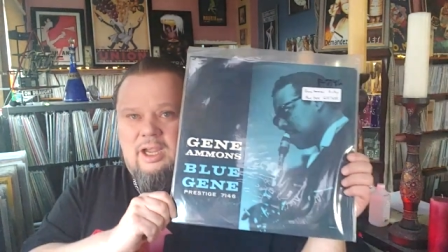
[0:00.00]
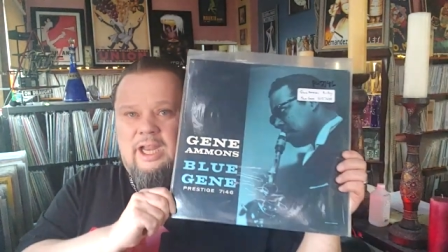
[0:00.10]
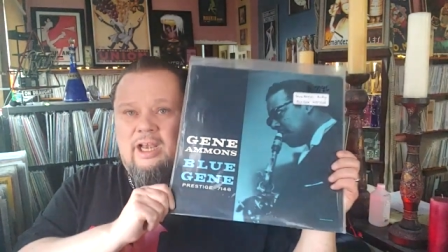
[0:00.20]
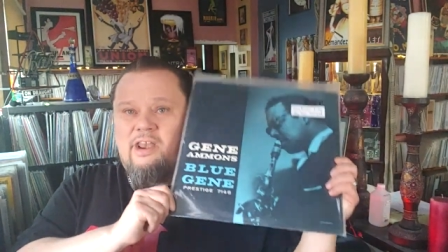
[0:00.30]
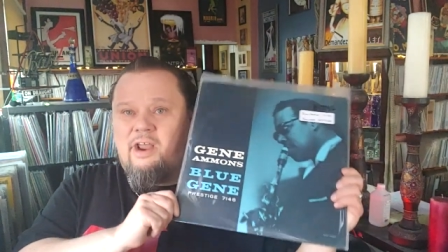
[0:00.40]

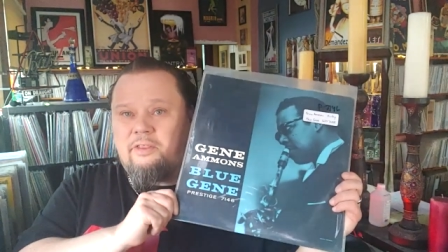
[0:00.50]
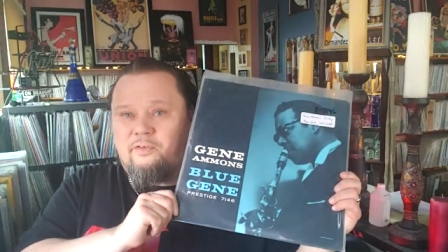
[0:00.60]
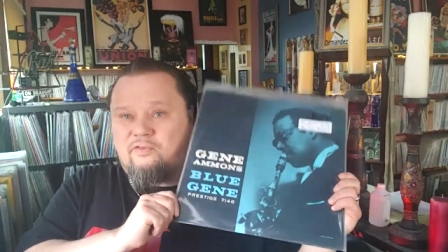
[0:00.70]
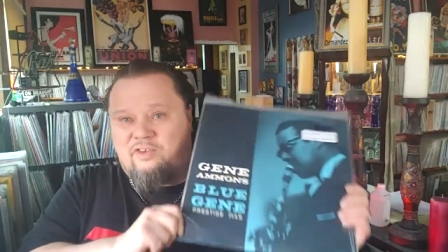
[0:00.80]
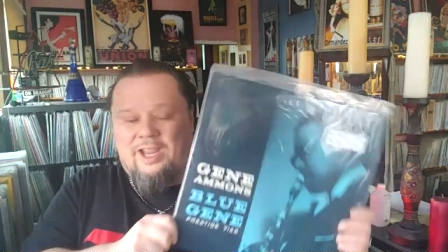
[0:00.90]
and another
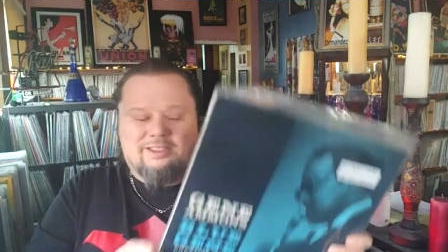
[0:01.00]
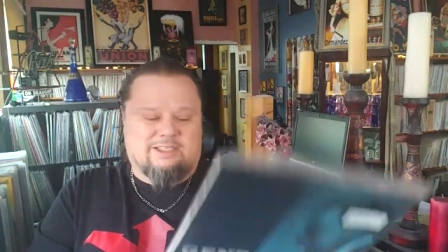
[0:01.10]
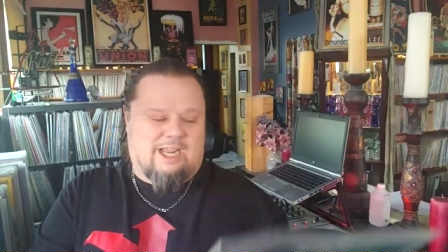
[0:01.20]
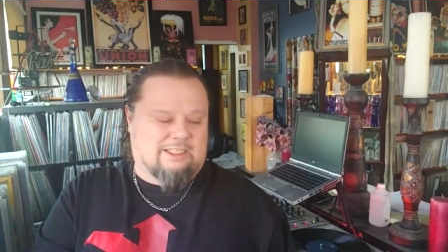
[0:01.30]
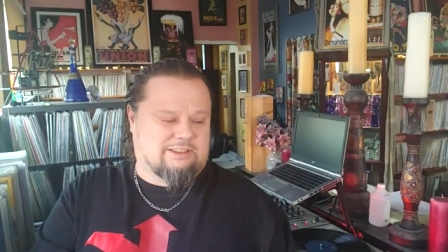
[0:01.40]

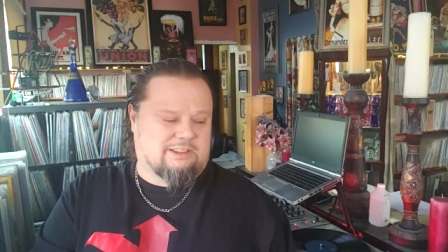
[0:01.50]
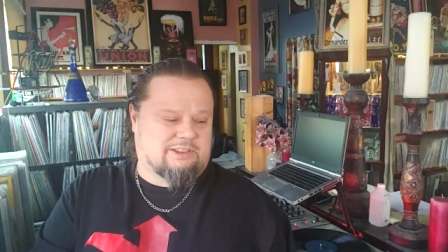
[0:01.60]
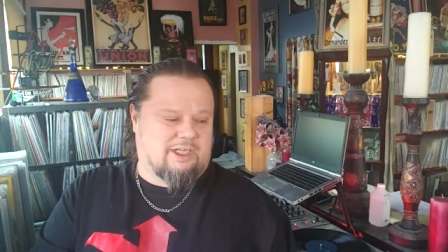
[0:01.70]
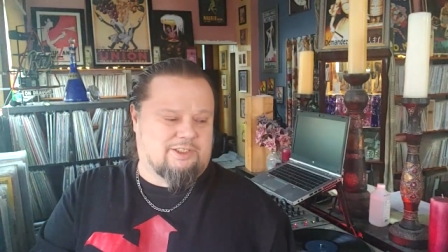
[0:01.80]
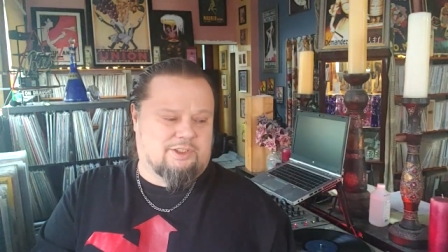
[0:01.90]
fantastic
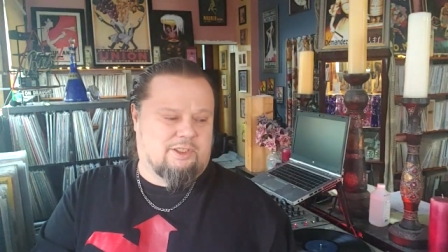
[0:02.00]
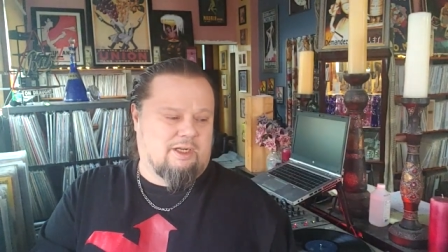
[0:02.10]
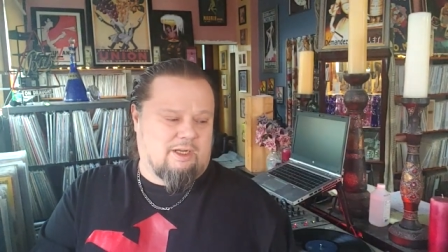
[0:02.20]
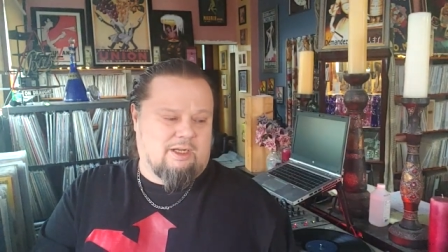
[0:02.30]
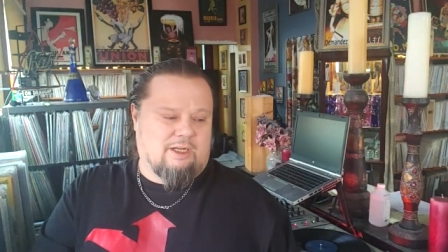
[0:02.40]
session.